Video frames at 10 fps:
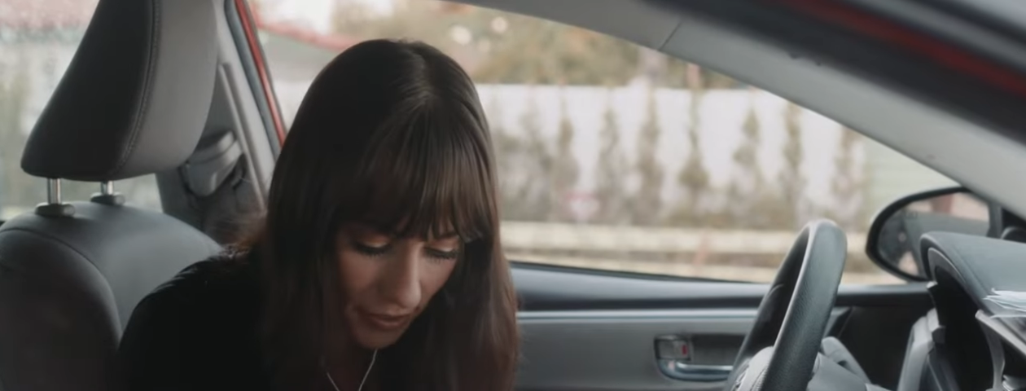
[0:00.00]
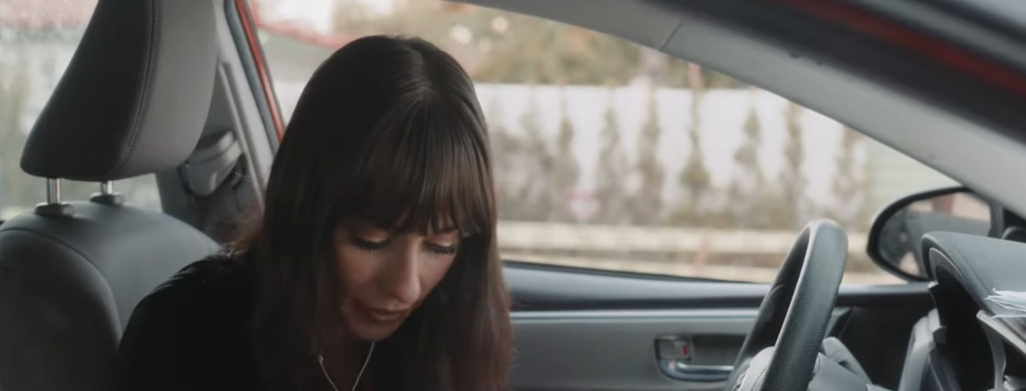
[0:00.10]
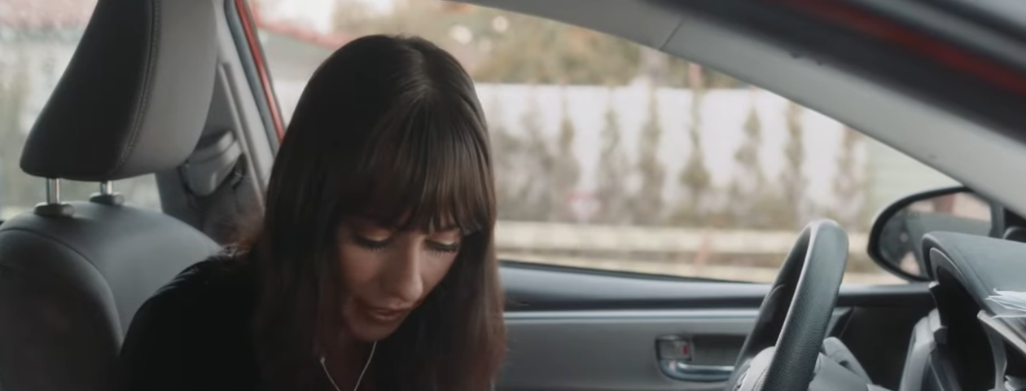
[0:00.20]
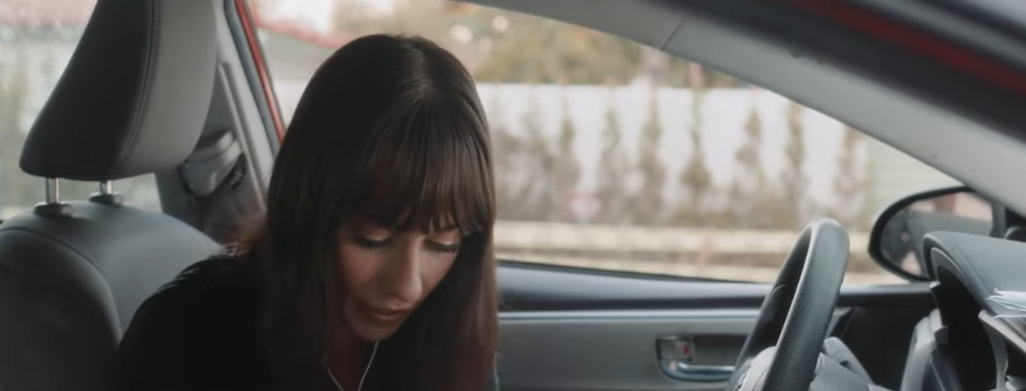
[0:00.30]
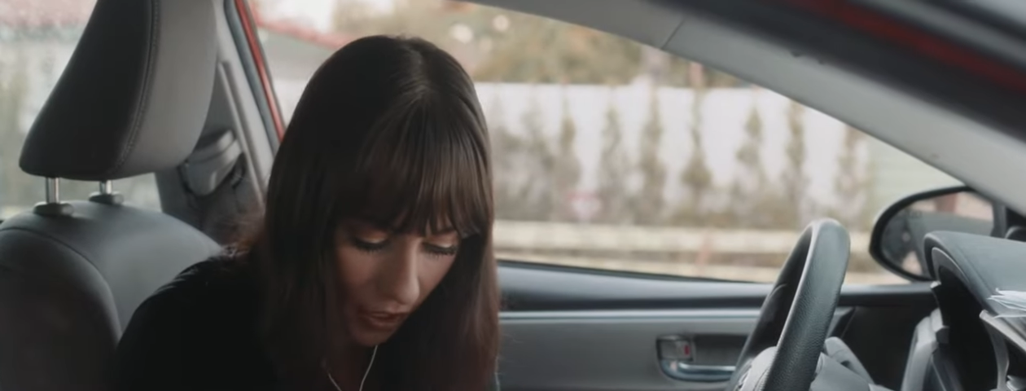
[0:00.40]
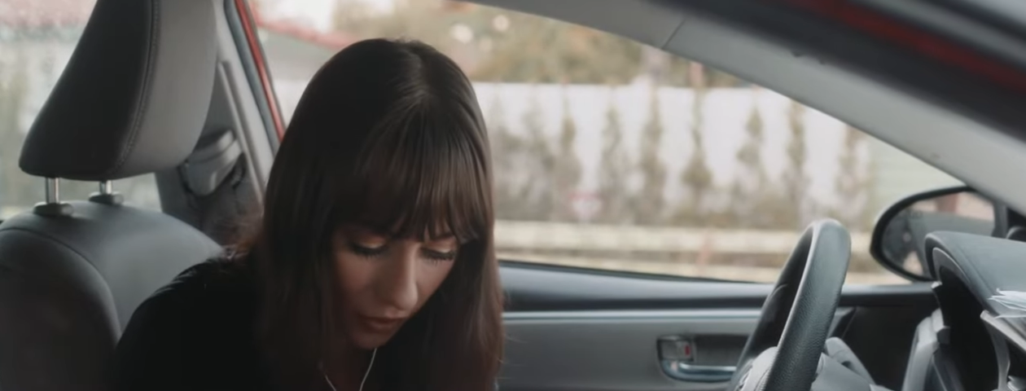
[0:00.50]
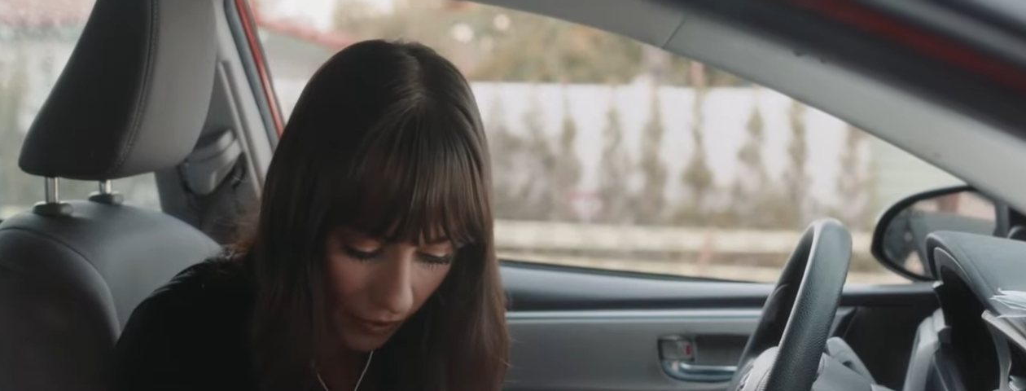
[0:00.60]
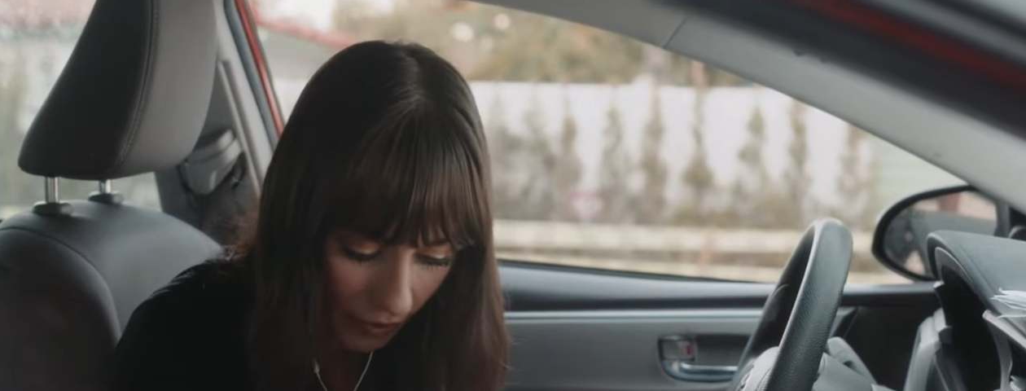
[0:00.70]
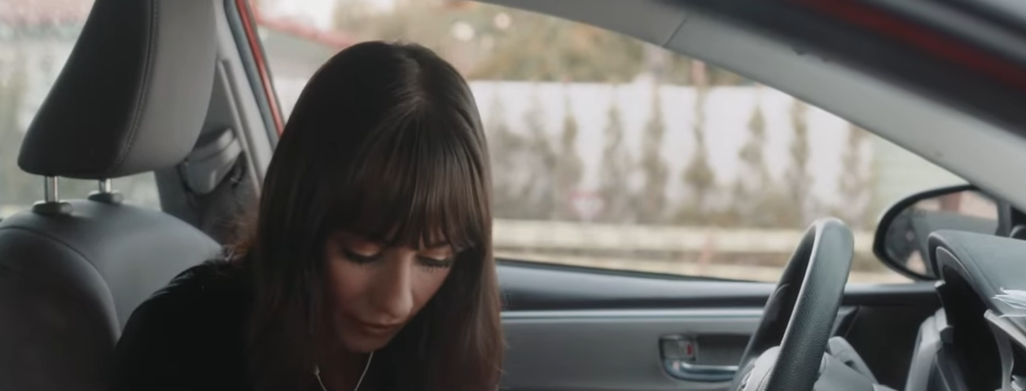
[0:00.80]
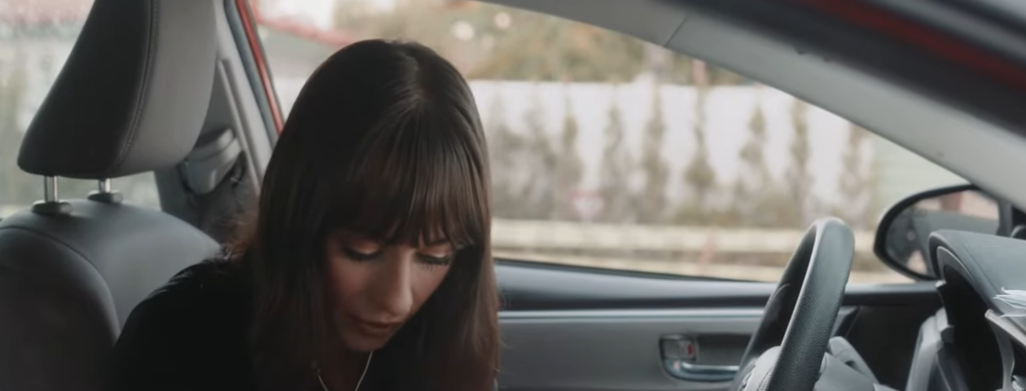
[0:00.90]
So I gotta go.
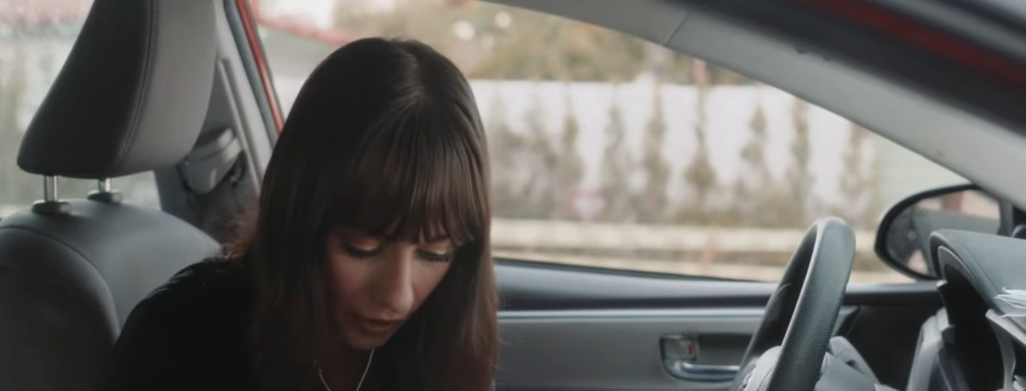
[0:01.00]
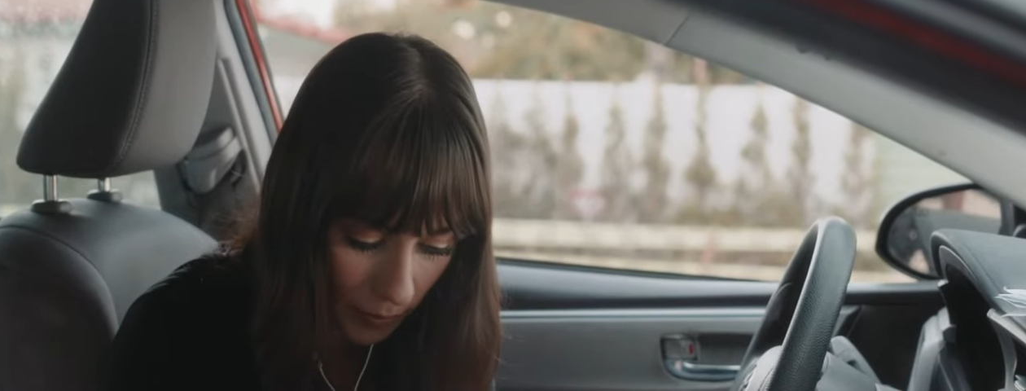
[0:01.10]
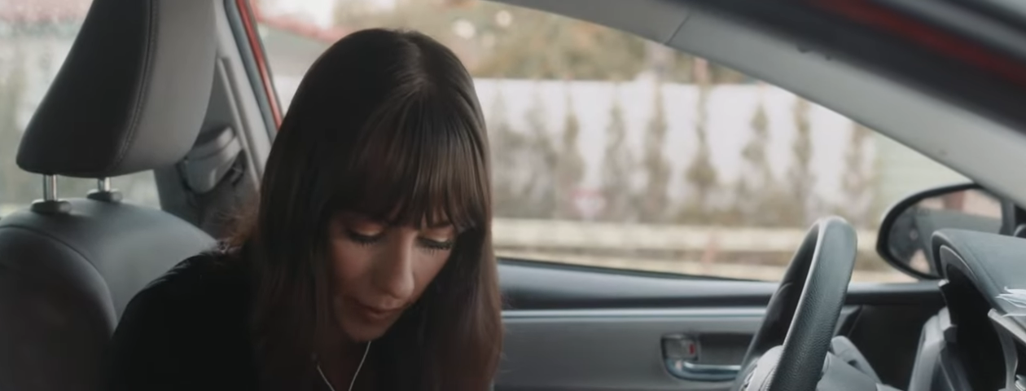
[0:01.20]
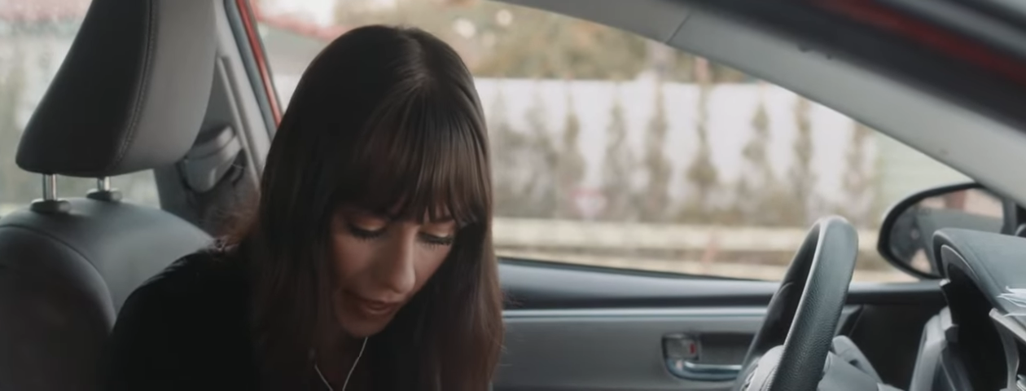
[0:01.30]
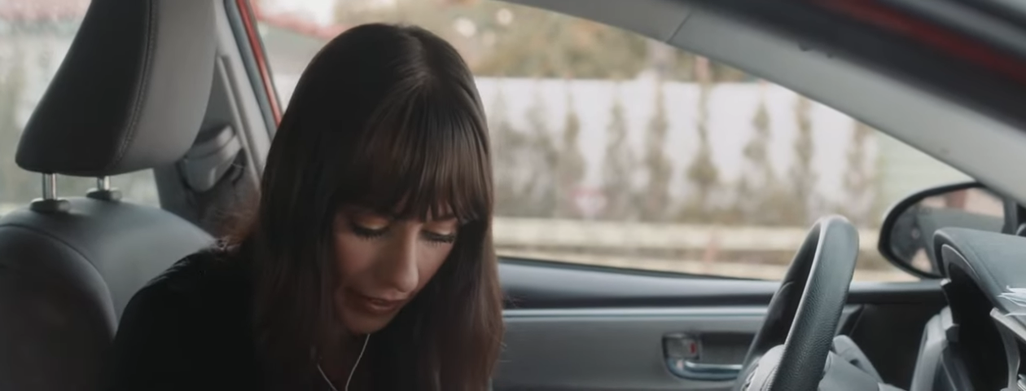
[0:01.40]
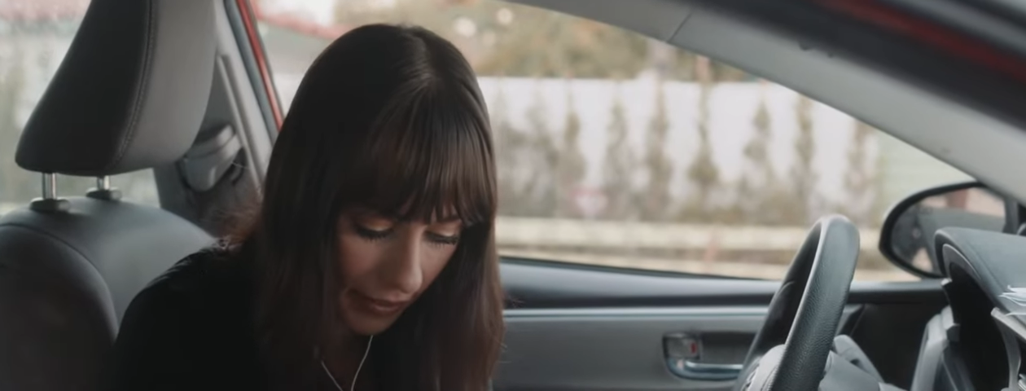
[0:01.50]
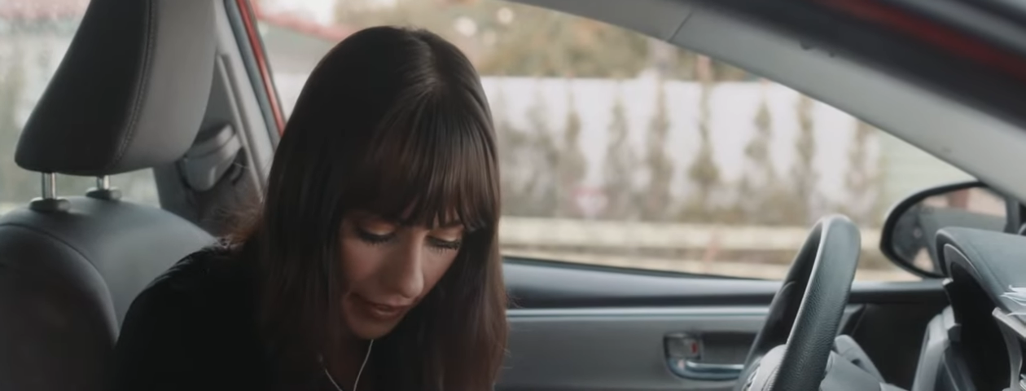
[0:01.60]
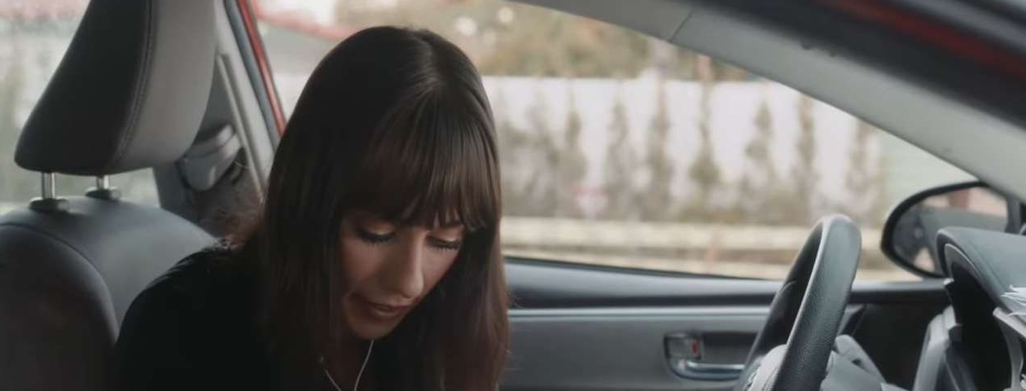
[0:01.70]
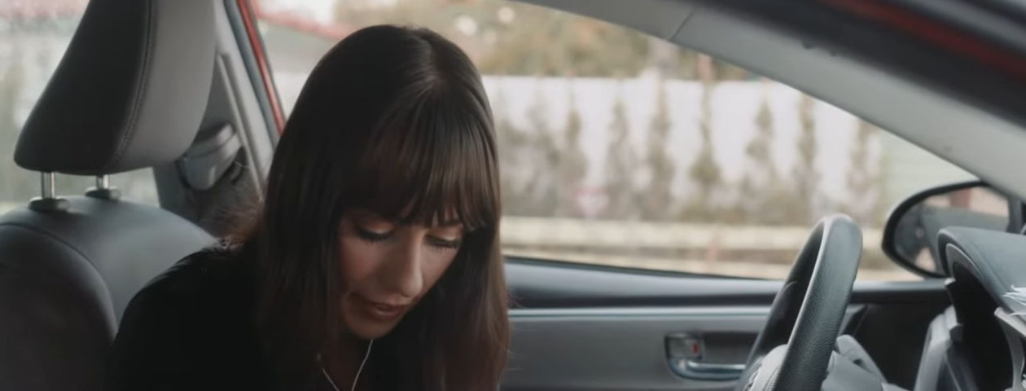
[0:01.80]
I gotta call you back.